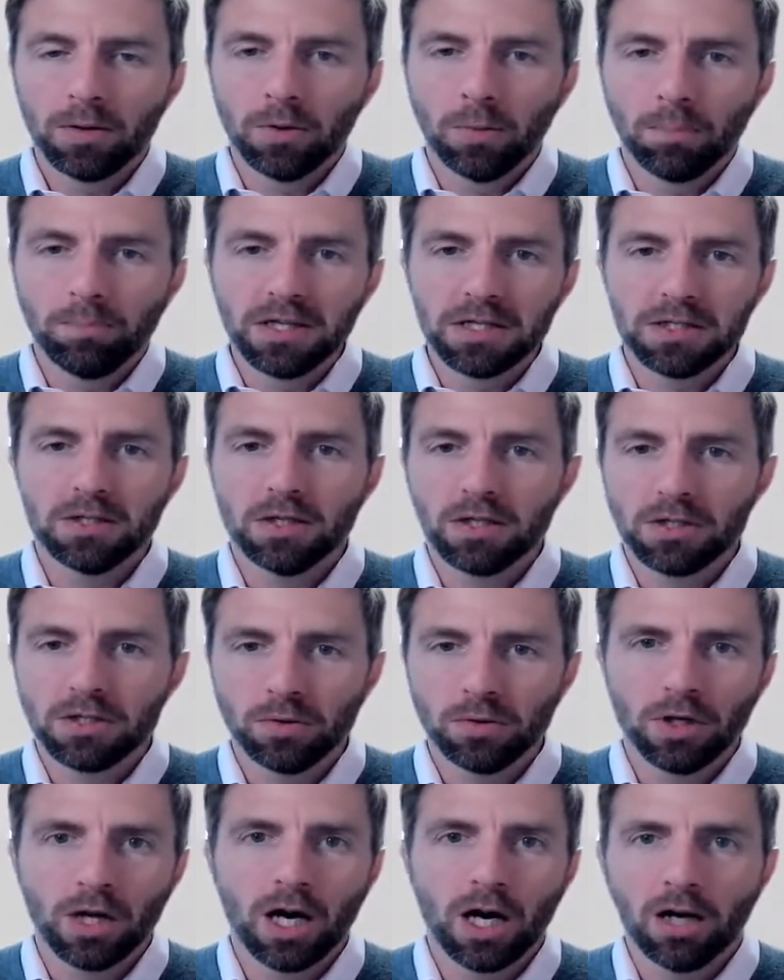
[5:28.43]
business or
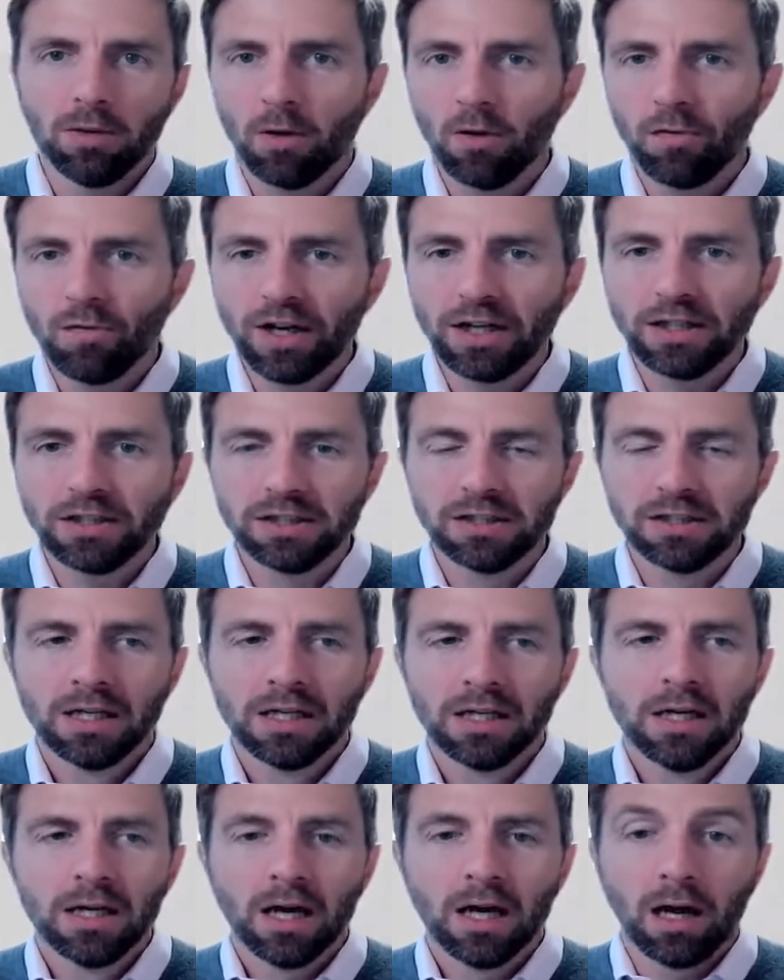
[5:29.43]
your home office.
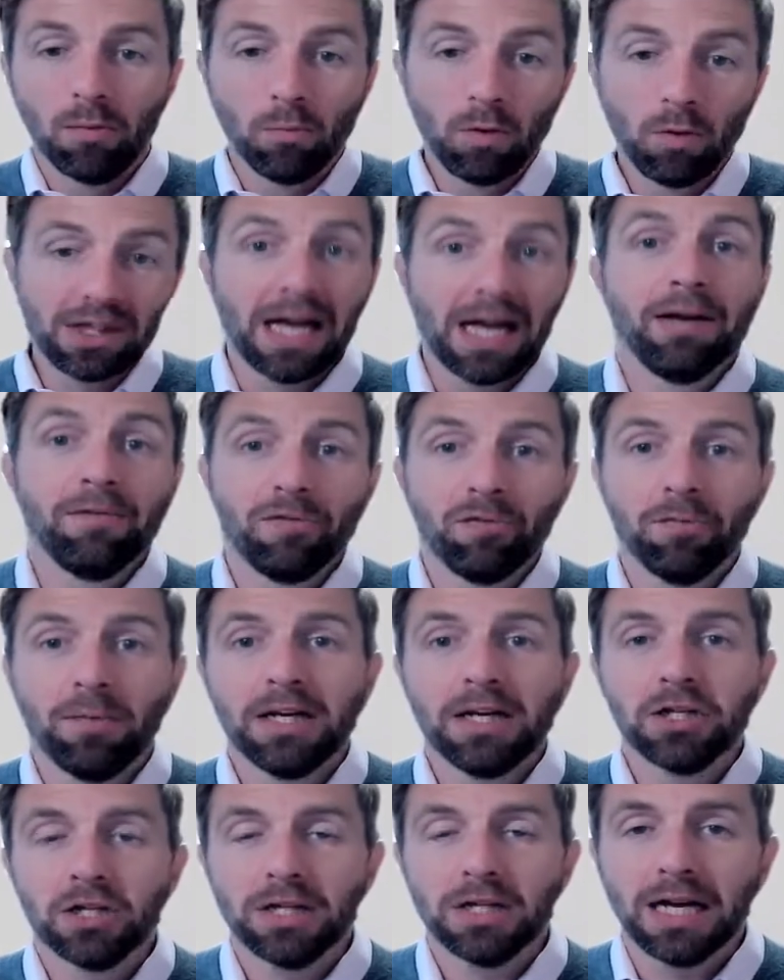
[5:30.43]
And with that
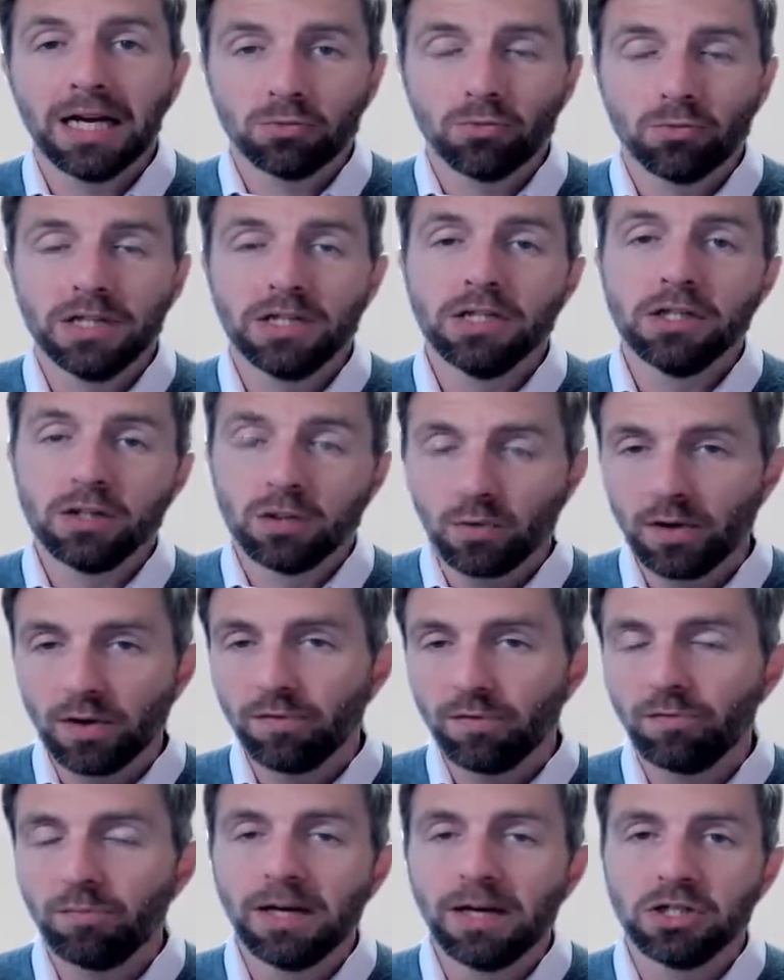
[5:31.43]
information, that's really useful
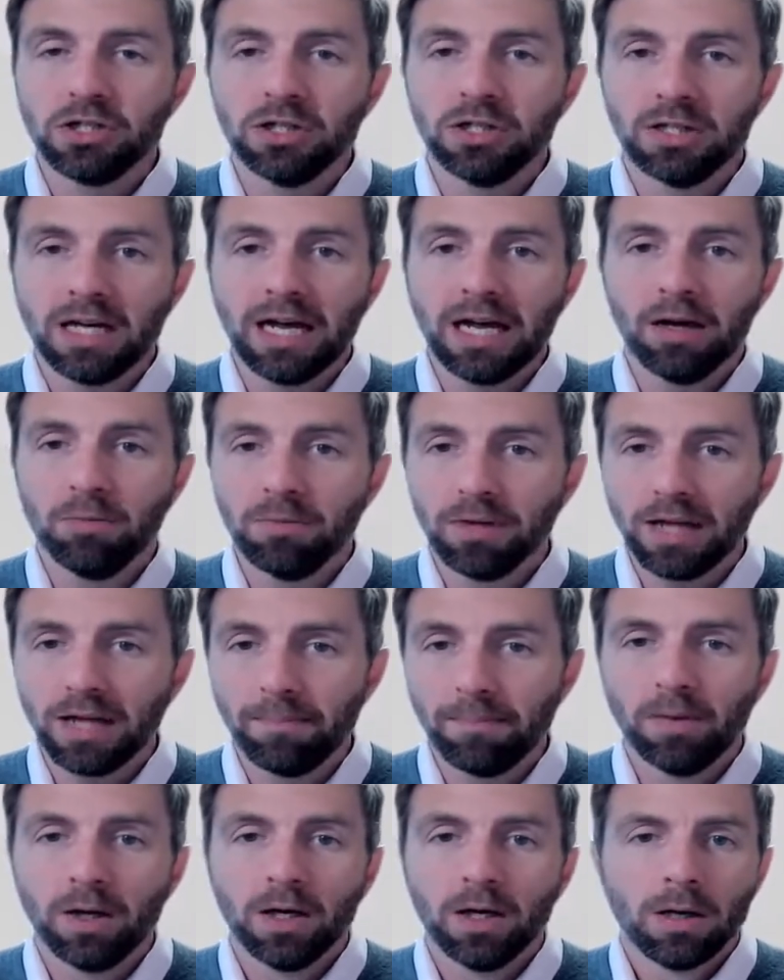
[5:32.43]
information to help
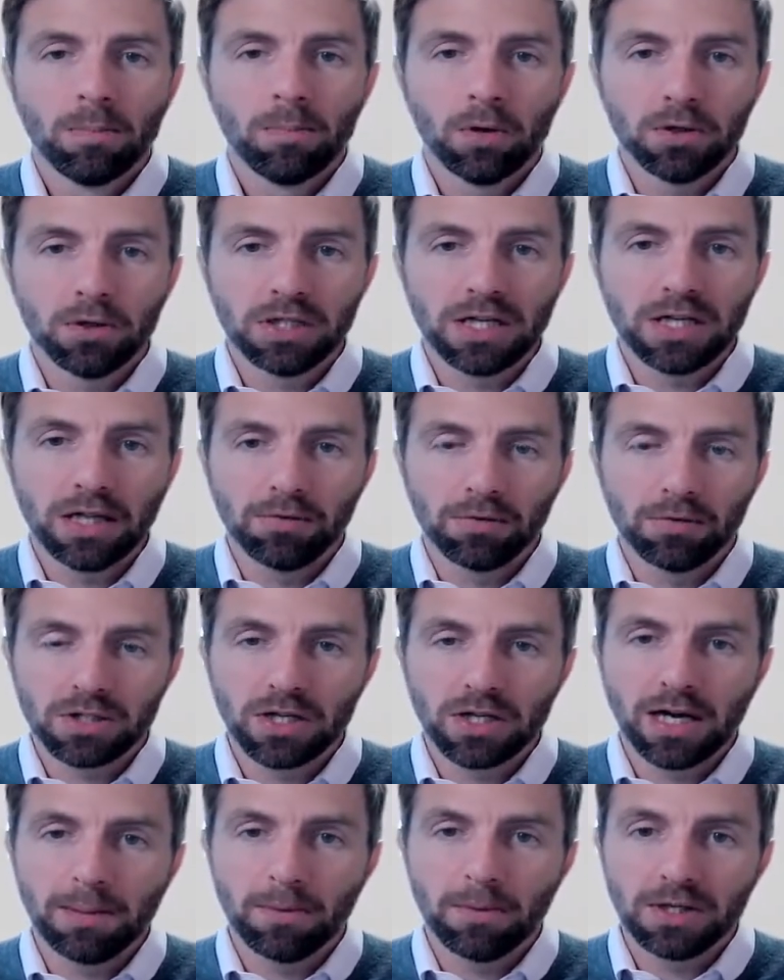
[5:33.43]
them put together a
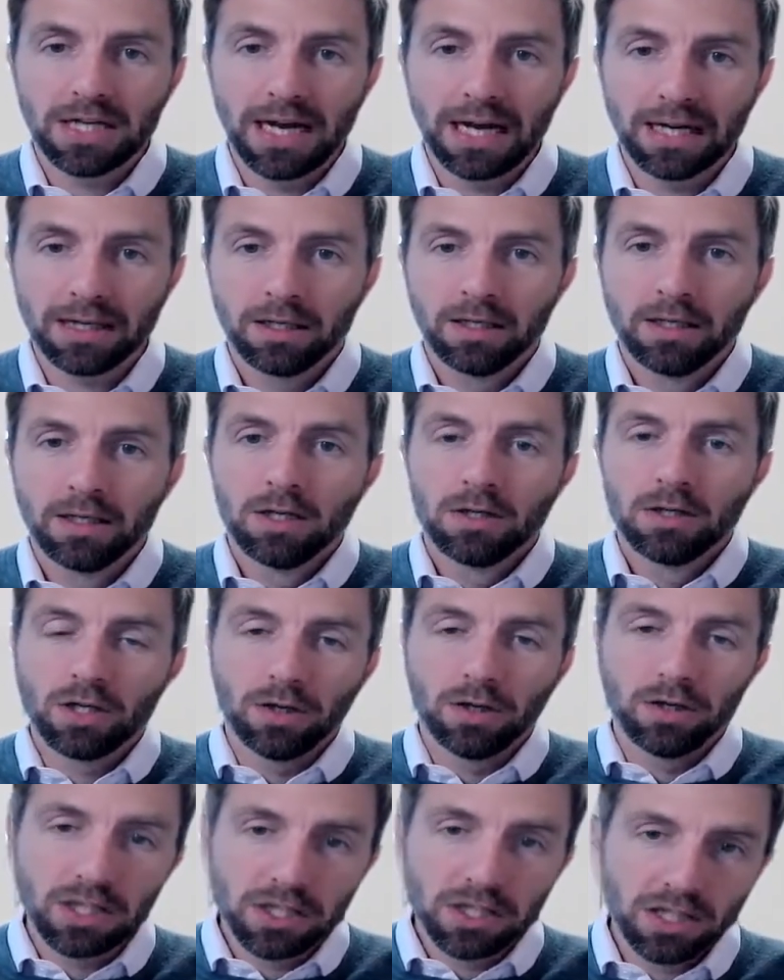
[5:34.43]
cyber attack. So
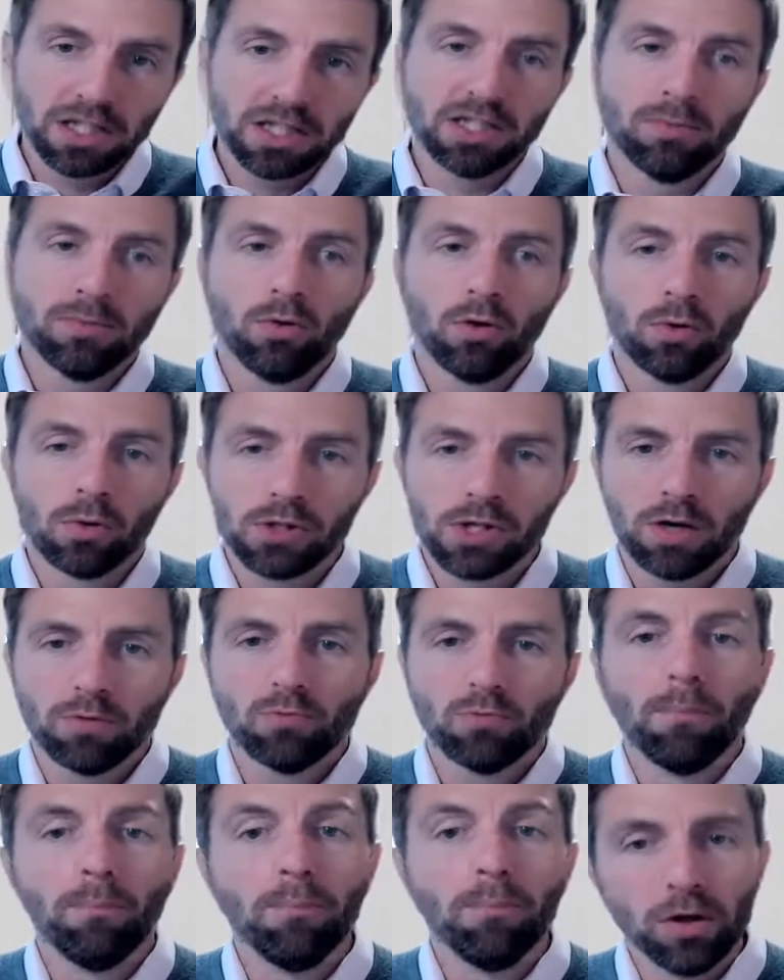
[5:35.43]
this system will also
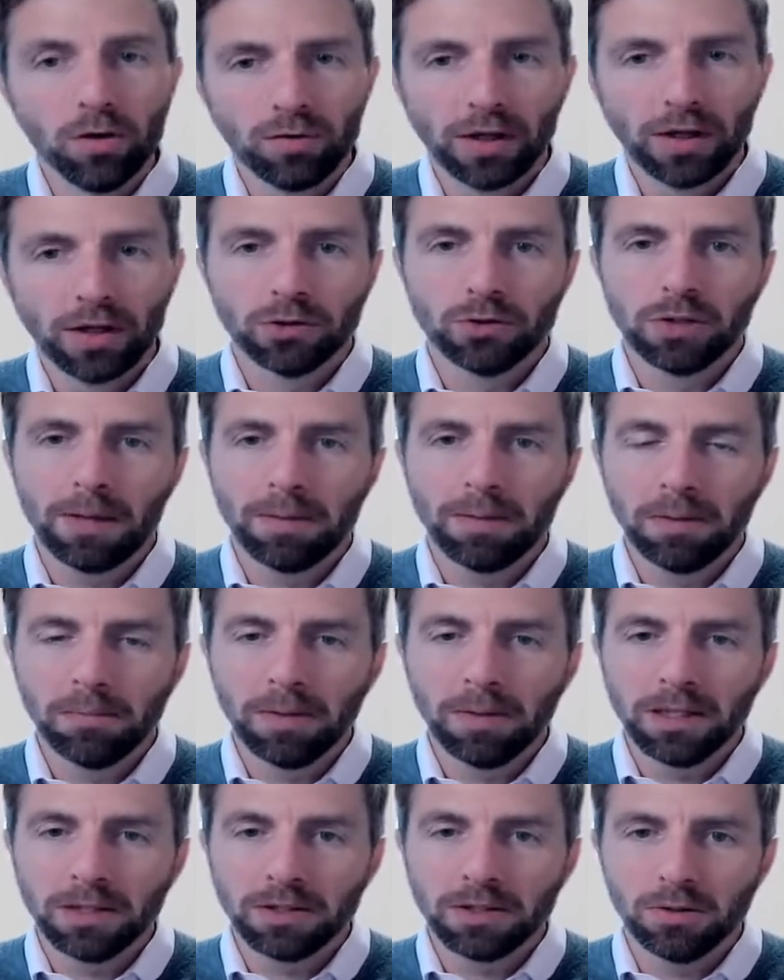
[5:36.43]
remove those tracking
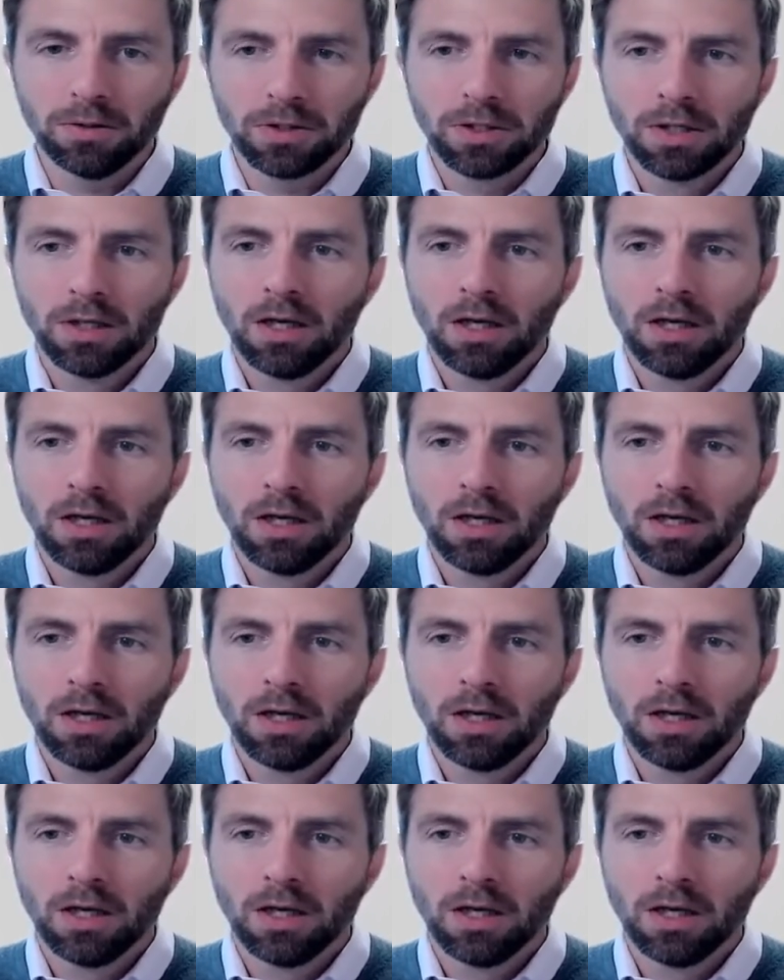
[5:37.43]
pixels.